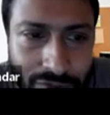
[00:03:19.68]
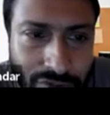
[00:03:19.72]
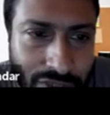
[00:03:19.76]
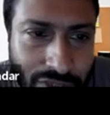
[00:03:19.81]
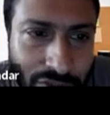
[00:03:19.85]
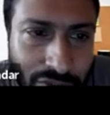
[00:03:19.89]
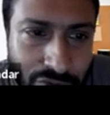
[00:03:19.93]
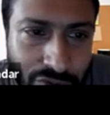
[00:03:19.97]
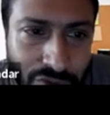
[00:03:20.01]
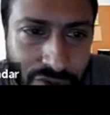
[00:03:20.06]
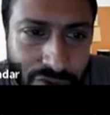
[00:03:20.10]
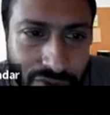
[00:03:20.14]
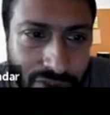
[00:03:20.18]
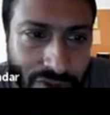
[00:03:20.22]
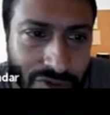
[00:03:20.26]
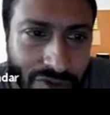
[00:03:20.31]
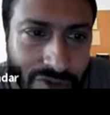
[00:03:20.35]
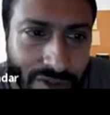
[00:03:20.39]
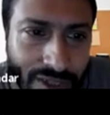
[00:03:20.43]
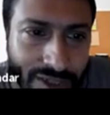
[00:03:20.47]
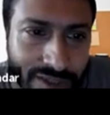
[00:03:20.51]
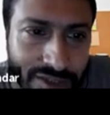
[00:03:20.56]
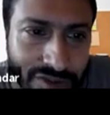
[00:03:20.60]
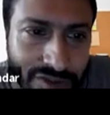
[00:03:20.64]
so you
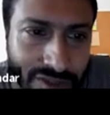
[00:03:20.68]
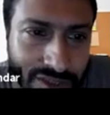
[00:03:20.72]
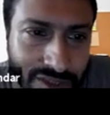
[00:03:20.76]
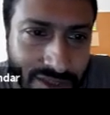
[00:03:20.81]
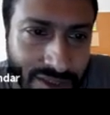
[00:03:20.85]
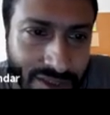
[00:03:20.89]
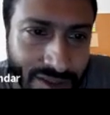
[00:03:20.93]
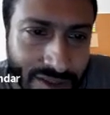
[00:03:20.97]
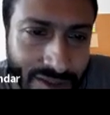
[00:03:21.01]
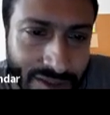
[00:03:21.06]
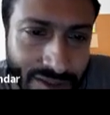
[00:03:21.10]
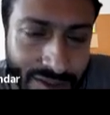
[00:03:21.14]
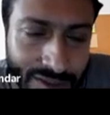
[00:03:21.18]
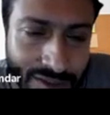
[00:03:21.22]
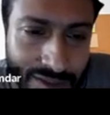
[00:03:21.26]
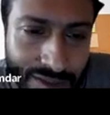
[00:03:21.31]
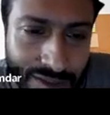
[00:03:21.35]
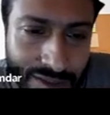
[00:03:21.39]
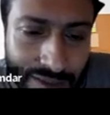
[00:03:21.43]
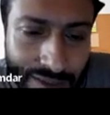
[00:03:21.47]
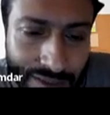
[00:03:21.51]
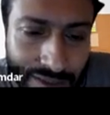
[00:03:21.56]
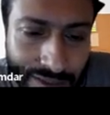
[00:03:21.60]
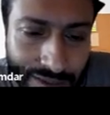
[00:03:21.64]
you actually
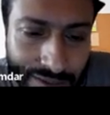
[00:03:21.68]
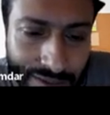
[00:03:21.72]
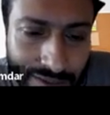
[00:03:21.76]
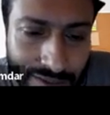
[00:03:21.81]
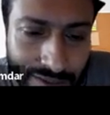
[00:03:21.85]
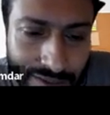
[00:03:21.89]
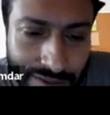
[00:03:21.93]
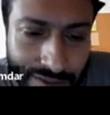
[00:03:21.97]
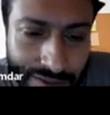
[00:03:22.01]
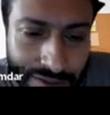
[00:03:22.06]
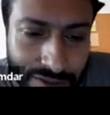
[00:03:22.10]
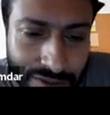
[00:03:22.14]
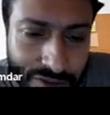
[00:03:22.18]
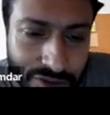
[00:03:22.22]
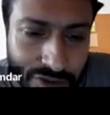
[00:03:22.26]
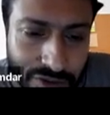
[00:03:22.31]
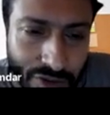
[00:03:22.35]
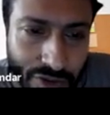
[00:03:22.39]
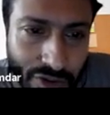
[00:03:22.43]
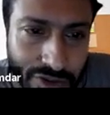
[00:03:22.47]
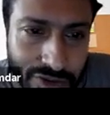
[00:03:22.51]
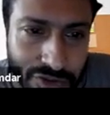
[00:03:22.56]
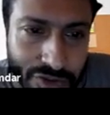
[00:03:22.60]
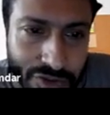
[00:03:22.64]
uh,
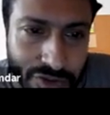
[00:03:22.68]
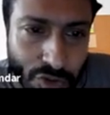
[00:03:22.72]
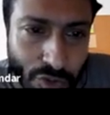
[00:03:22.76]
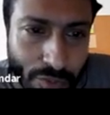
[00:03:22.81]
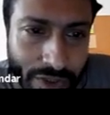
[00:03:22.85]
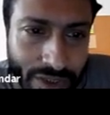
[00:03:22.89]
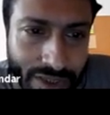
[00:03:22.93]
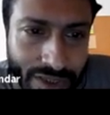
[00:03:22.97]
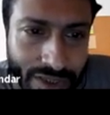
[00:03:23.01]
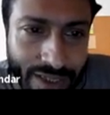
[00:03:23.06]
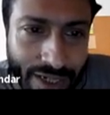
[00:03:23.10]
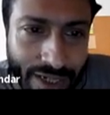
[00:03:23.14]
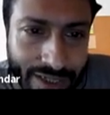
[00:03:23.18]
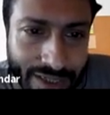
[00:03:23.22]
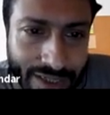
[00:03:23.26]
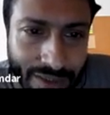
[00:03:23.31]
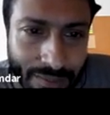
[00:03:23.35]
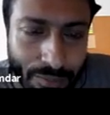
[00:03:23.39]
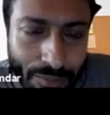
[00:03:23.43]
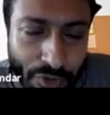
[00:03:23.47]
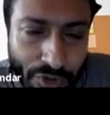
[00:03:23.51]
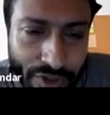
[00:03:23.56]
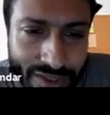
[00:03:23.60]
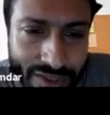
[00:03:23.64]
draw so many
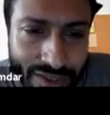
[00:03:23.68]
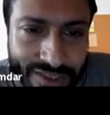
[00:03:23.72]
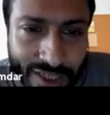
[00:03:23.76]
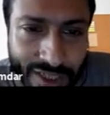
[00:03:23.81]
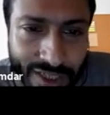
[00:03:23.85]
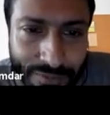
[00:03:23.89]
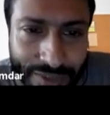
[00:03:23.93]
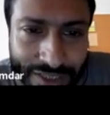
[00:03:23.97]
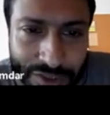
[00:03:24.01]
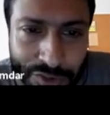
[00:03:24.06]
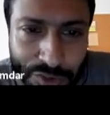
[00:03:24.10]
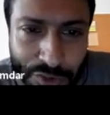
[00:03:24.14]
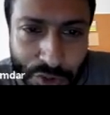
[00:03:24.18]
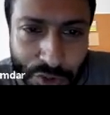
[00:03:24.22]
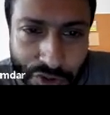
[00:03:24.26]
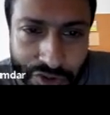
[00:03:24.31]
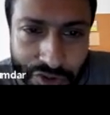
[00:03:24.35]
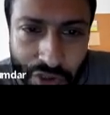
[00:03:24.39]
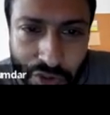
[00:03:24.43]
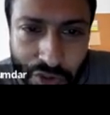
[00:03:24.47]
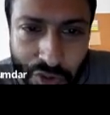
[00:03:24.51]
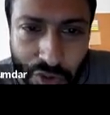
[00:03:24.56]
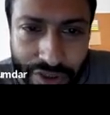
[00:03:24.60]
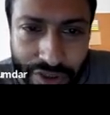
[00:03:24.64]
random points that means you know
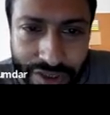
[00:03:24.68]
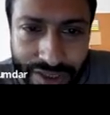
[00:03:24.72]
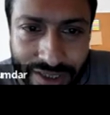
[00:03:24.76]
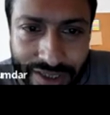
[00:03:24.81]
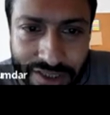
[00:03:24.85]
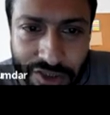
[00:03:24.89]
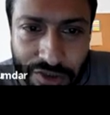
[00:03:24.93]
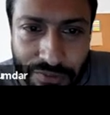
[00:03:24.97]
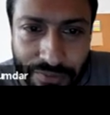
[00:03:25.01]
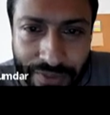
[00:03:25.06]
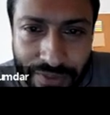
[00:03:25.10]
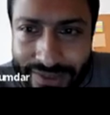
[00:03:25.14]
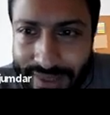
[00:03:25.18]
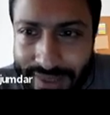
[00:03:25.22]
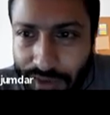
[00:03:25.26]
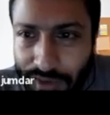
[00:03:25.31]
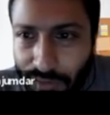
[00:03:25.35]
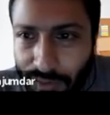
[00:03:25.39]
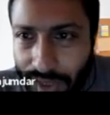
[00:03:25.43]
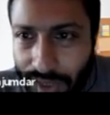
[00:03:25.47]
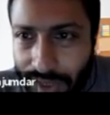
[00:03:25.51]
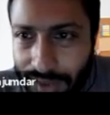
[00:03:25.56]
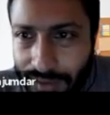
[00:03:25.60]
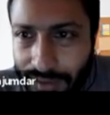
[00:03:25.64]
the coordinates of x
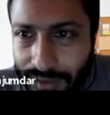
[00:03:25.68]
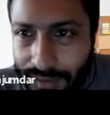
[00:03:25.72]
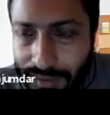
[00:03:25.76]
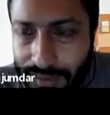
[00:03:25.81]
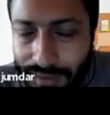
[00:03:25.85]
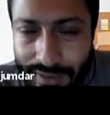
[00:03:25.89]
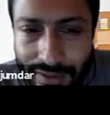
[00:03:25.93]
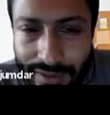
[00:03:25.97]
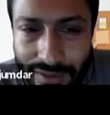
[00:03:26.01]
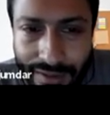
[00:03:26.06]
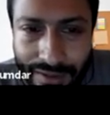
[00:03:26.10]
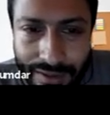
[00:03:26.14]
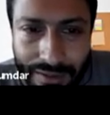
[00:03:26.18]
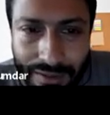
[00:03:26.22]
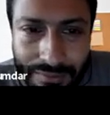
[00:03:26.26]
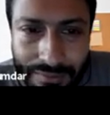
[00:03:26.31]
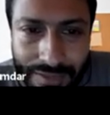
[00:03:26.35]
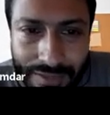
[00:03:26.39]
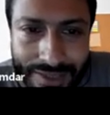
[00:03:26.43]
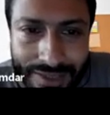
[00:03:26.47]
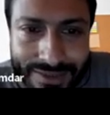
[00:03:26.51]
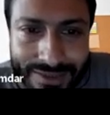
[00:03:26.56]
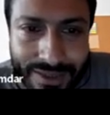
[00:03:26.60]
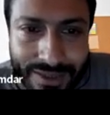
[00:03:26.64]
and y
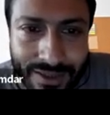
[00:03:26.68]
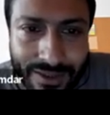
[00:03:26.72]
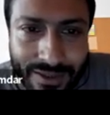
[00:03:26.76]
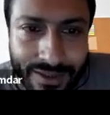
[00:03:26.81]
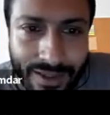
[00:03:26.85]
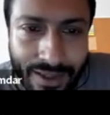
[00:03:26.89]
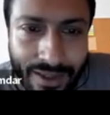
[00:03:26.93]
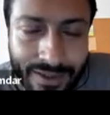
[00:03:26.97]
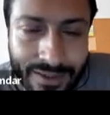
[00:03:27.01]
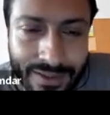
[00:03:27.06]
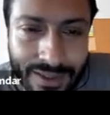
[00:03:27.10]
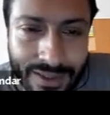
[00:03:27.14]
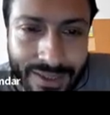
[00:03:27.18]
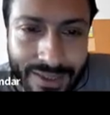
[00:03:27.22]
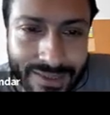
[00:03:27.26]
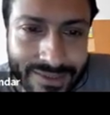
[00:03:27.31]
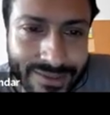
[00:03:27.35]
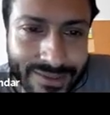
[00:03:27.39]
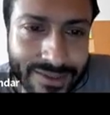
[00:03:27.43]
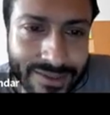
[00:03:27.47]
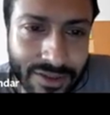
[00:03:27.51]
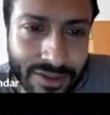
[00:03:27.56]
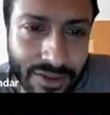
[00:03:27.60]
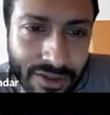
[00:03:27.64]
let's say in a, in a
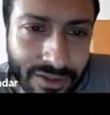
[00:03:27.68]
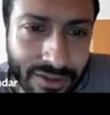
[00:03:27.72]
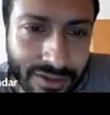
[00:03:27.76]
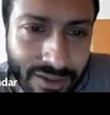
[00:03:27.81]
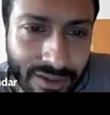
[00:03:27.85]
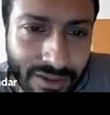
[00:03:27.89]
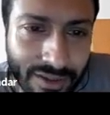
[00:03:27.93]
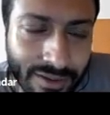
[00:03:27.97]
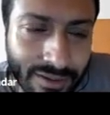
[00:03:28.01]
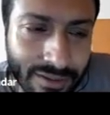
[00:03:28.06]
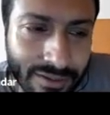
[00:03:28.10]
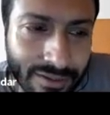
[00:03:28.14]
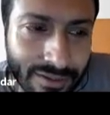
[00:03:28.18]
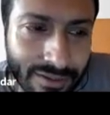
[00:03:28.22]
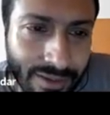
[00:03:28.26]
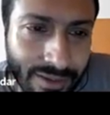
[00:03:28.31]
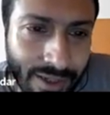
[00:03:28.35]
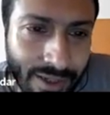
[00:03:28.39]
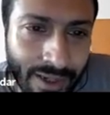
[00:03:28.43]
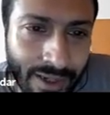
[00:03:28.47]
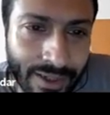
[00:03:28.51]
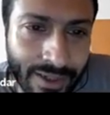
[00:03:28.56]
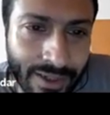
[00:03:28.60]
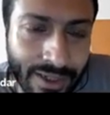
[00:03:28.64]
list or an
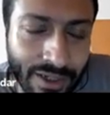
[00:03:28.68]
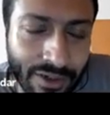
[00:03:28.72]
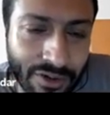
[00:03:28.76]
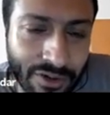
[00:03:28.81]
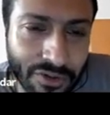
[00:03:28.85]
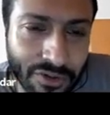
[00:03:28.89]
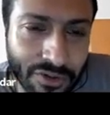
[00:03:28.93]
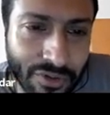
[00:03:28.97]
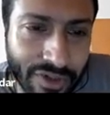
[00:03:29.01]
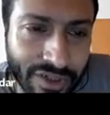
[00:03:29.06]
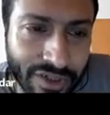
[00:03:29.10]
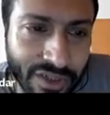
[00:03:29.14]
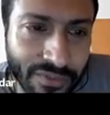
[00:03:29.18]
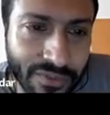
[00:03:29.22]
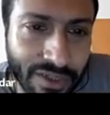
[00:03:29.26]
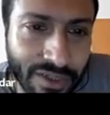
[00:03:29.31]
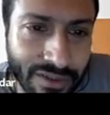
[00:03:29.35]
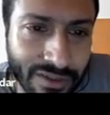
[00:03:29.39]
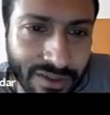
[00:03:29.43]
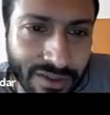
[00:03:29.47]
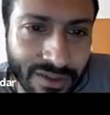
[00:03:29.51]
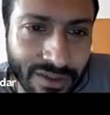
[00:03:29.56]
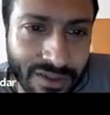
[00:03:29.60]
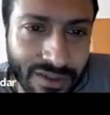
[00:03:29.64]
array or
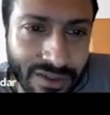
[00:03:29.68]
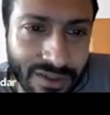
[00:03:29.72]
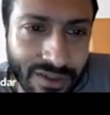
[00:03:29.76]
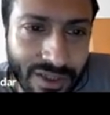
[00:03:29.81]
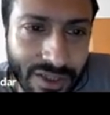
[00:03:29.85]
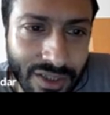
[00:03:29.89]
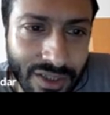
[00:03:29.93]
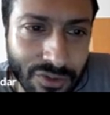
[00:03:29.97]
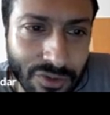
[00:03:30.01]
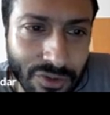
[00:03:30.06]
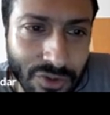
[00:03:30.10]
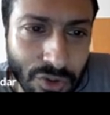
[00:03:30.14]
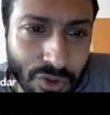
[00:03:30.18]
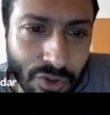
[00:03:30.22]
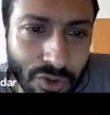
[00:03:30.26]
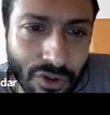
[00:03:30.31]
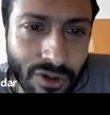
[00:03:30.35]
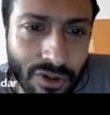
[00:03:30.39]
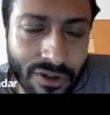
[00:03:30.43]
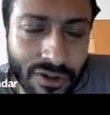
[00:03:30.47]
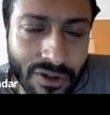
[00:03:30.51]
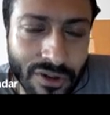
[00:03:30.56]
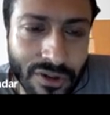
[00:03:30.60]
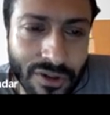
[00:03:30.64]
whatever, you
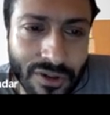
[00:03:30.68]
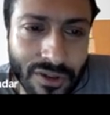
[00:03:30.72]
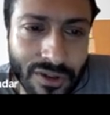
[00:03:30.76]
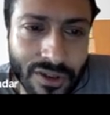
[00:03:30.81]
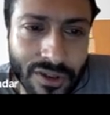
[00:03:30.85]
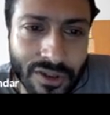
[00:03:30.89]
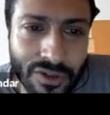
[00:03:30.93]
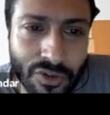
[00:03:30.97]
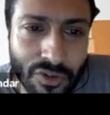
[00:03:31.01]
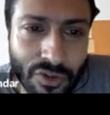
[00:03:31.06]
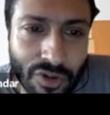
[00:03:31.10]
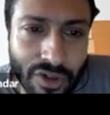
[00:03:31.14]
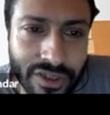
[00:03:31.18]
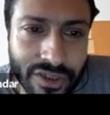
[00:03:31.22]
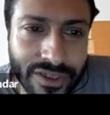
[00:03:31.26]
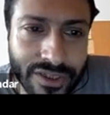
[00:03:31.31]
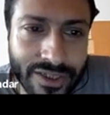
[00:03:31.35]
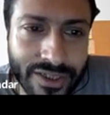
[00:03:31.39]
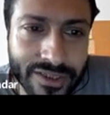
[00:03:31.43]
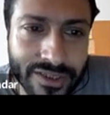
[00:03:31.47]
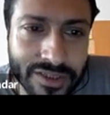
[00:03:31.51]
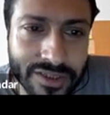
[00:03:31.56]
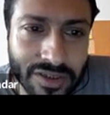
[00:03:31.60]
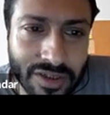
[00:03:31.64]
know
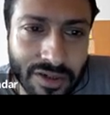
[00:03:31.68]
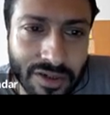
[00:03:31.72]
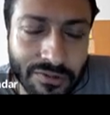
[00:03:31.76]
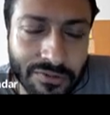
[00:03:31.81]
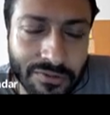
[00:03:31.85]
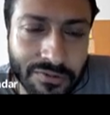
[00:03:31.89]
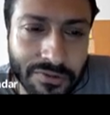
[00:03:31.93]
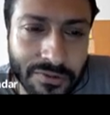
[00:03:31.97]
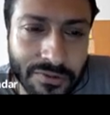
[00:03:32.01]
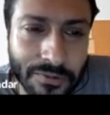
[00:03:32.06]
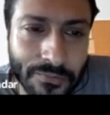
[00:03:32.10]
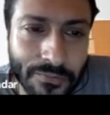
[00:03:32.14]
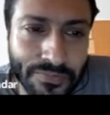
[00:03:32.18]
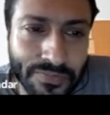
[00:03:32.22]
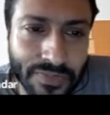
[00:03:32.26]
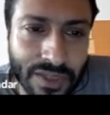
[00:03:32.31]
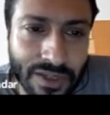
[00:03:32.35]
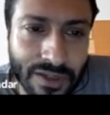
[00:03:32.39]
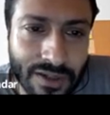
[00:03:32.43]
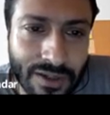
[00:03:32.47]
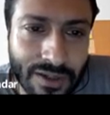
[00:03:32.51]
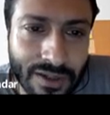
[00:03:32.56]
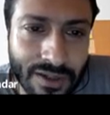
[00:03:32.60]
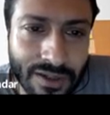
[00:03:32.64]
coordinates of
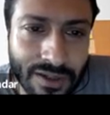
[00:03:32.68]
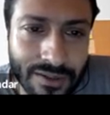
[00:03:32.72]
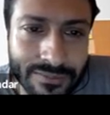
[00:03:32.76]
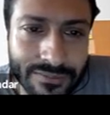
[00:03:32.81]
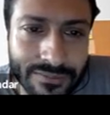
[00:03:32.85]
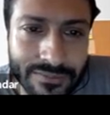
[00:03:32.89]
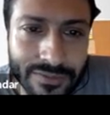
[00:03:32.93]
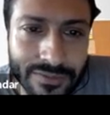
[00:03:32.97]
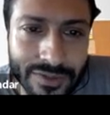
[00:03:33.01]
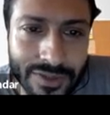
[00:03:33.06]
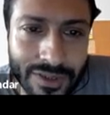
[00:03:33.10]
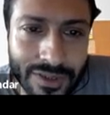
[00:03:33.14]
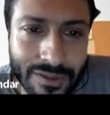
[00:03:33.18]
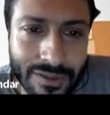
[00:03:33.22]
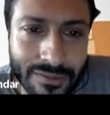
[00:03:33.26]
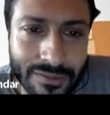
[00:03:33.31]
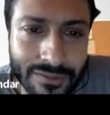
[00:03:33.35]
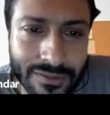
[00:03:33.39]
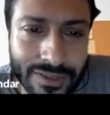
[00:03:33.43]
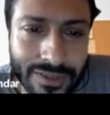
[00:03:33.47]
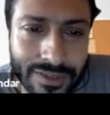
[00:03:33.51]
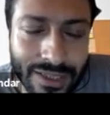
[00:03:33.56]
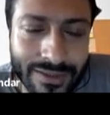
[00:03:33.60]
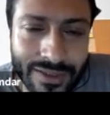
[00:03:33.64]
um,
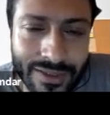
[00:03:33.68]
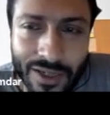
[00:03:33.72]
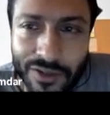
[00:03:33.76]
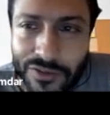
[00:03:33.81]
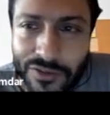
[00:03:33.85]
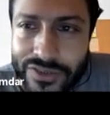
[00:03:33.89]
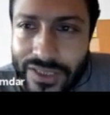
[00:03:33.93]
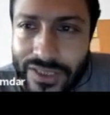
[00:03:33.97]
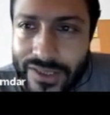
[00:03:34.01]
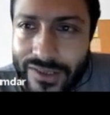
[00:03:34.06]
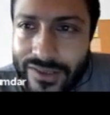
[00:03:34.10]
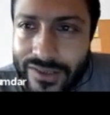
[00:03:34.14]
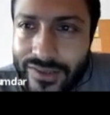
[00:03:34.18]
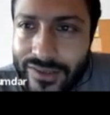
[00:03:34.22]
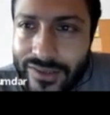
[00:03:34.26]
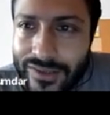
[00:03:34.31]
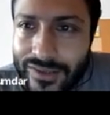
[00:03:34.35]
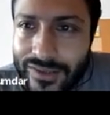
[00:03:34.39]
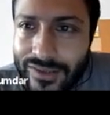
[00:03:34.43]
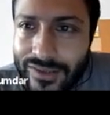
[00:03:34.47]
10,000